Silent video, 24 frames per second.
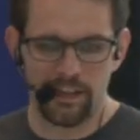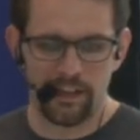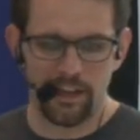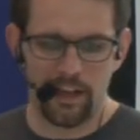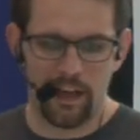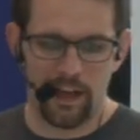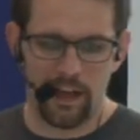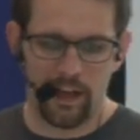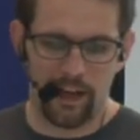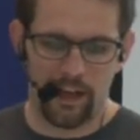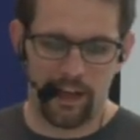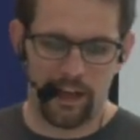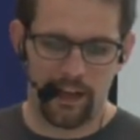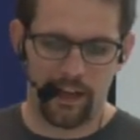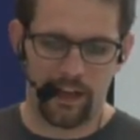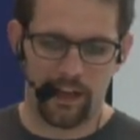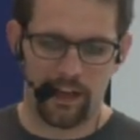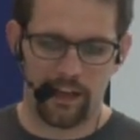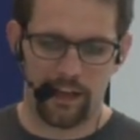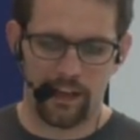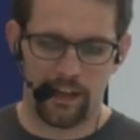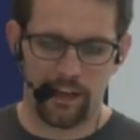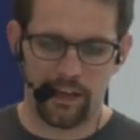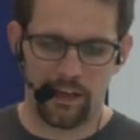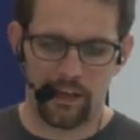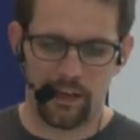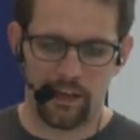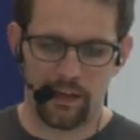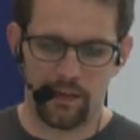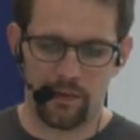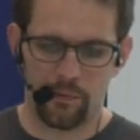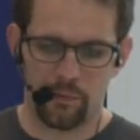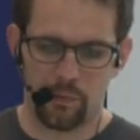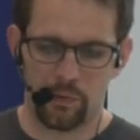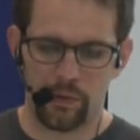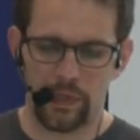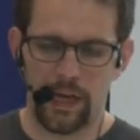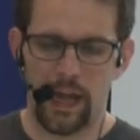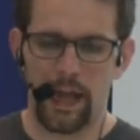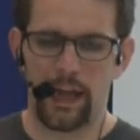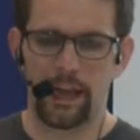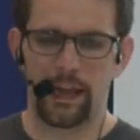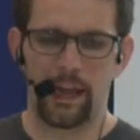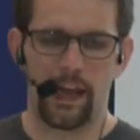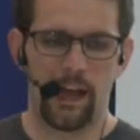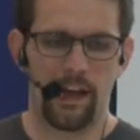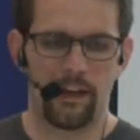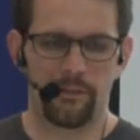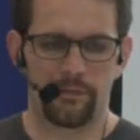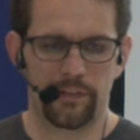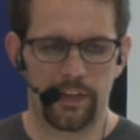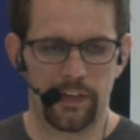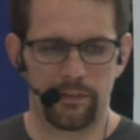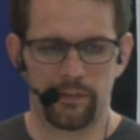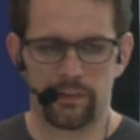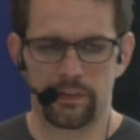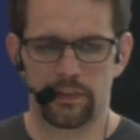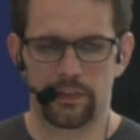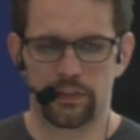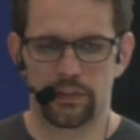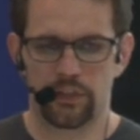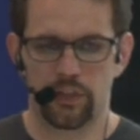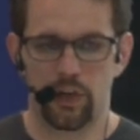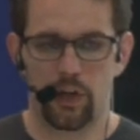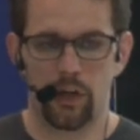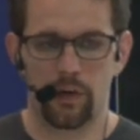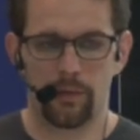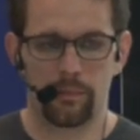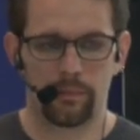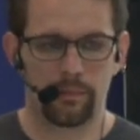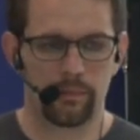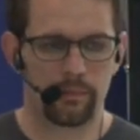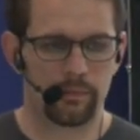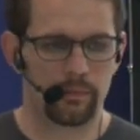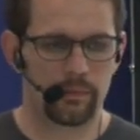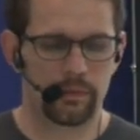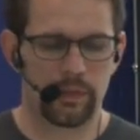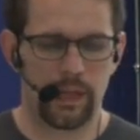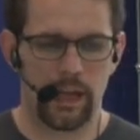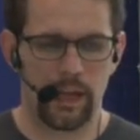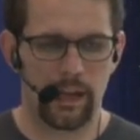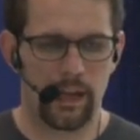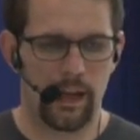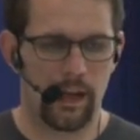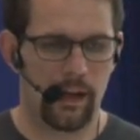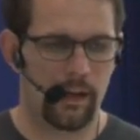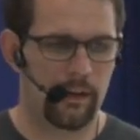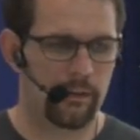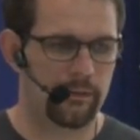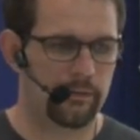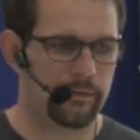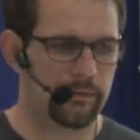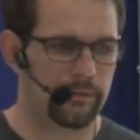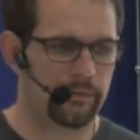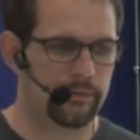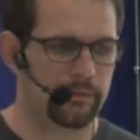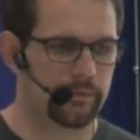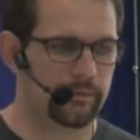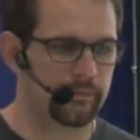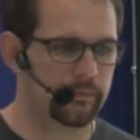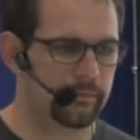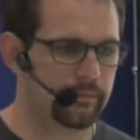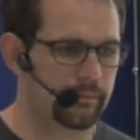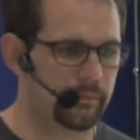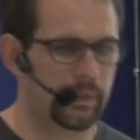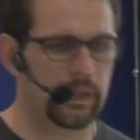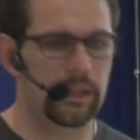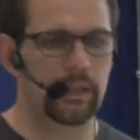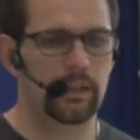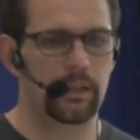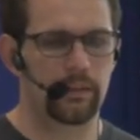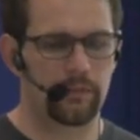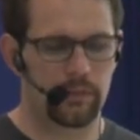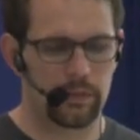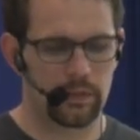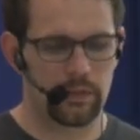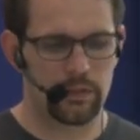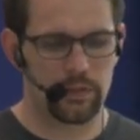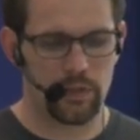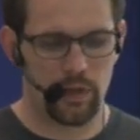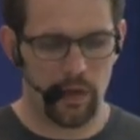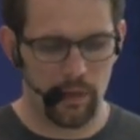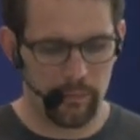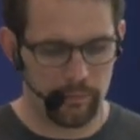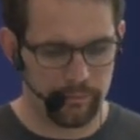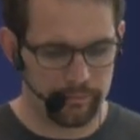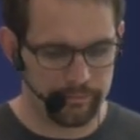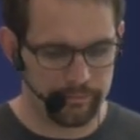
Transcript: would I have given the job? Would I have been given the job?